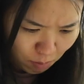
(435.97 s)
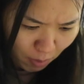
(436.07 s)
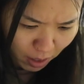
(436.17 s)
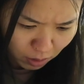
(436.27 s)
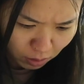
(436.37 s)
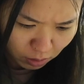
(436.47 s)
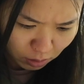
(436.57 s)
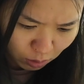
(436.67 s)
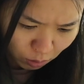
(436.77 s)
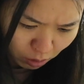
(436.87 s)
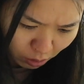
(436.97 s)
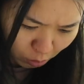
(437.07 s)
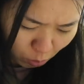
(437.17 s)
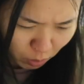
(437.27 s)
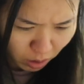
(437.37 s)
metal or
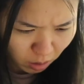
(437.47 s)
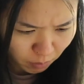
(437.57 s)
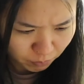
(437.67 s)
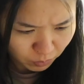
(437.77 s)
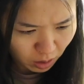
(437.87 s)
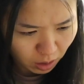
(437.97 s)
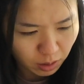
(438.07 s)
aluminum